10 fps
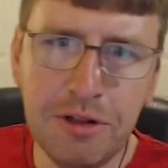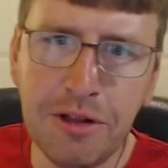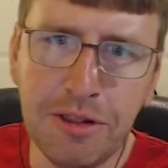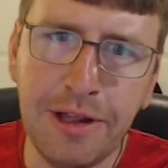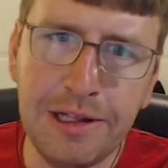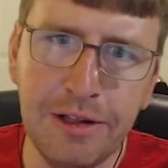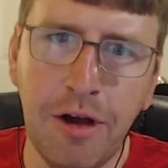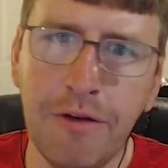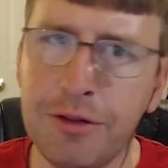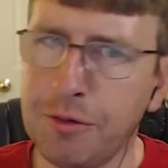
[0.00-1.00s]
just slightly
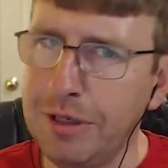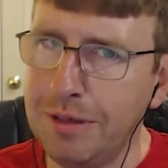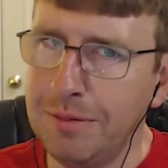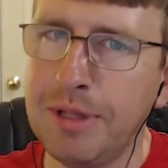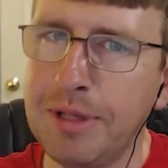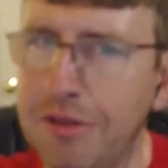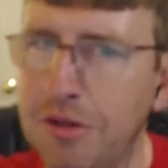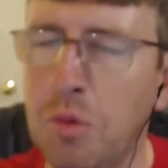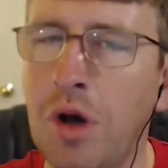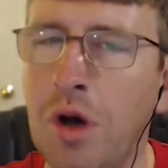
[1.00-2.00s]
off screen, but
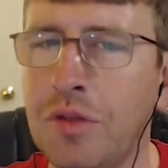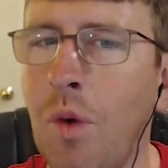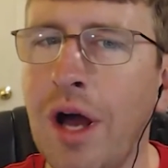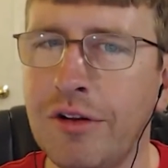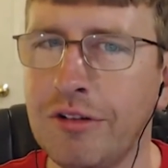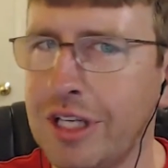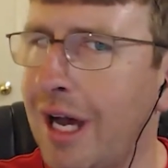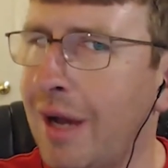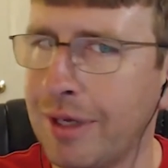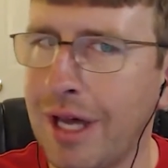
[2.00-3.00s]
because you want the wider
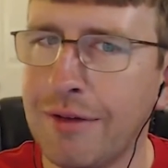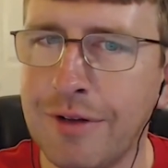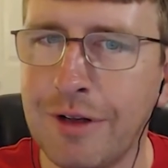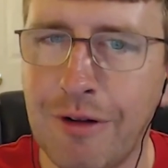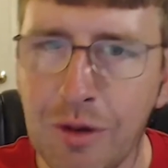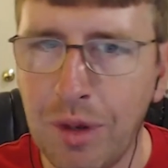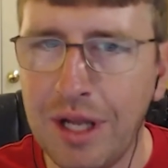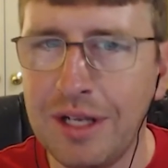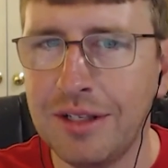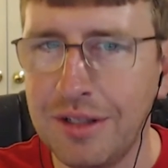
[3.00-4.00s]
shot, we got to figure out a
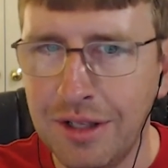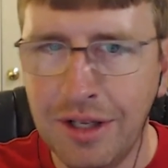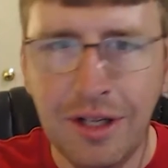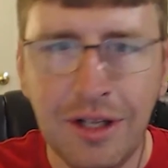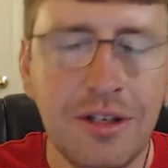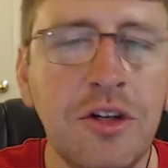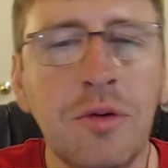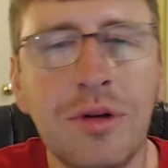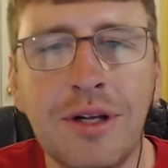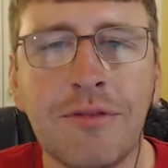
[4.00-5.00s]
way to
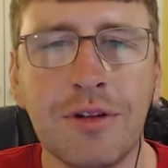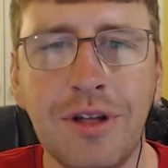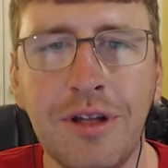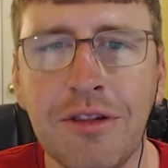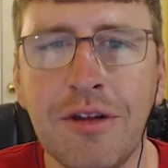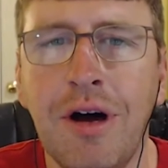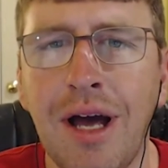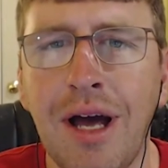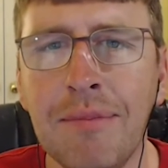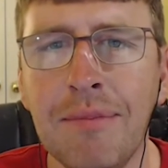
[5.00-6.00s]
do it differently. So
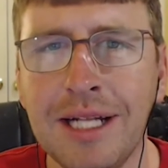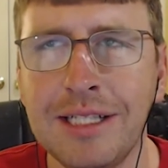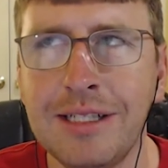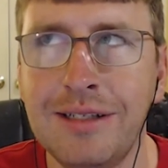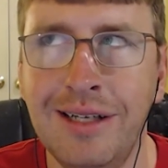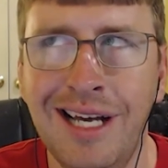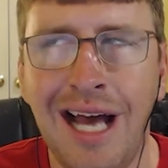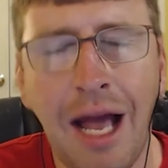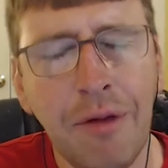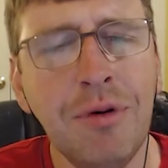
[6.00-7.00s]
I
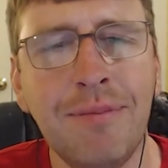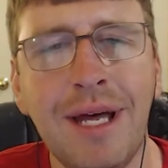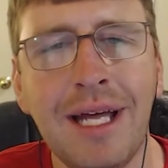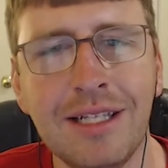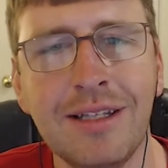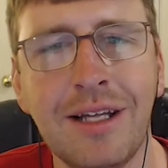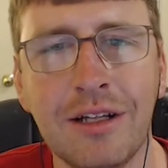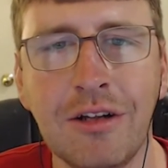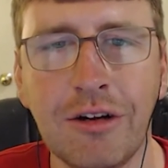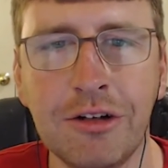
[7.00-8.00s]
would imagine that a
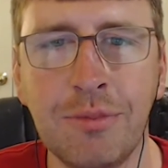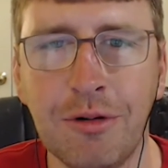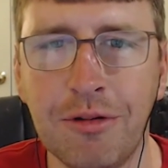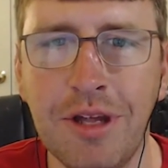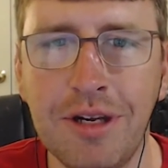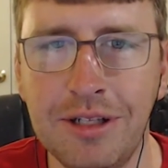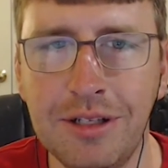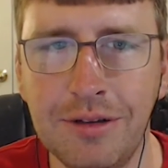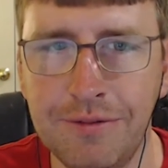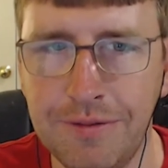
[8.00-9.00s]
large
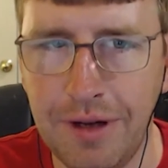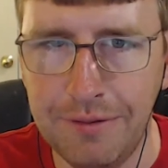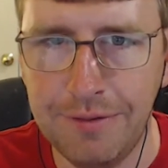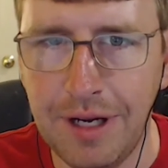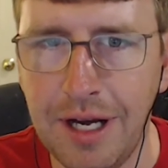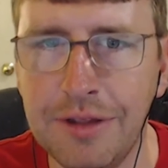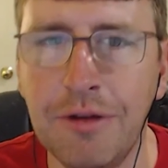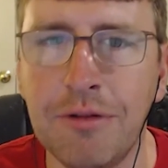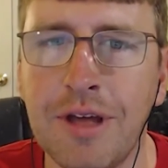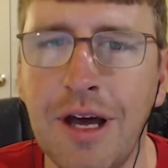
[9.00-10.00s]
percentage of
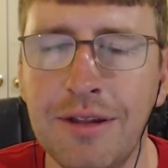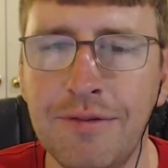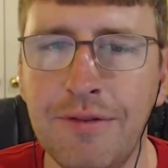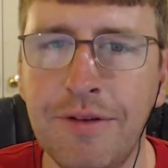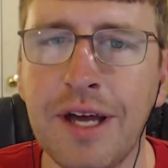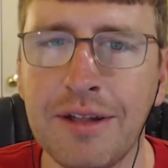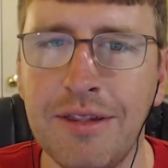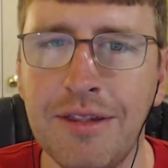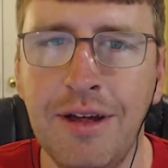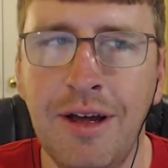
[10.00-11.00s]
those kinds of
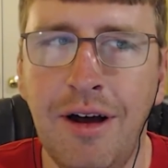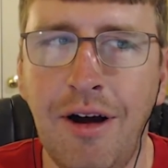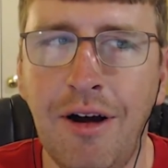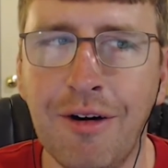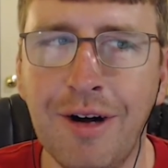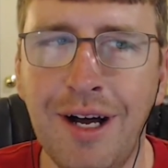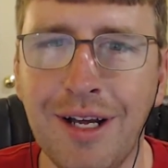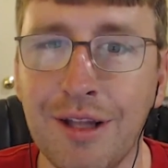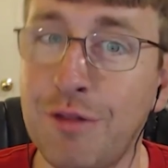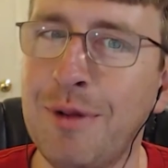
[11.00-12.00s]
effects
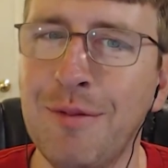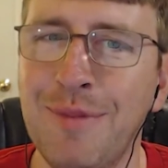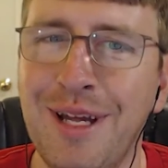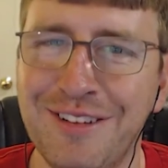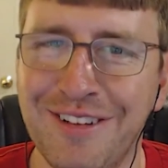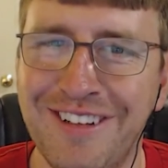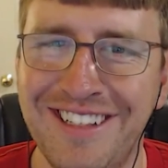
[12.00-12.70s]
are experimental.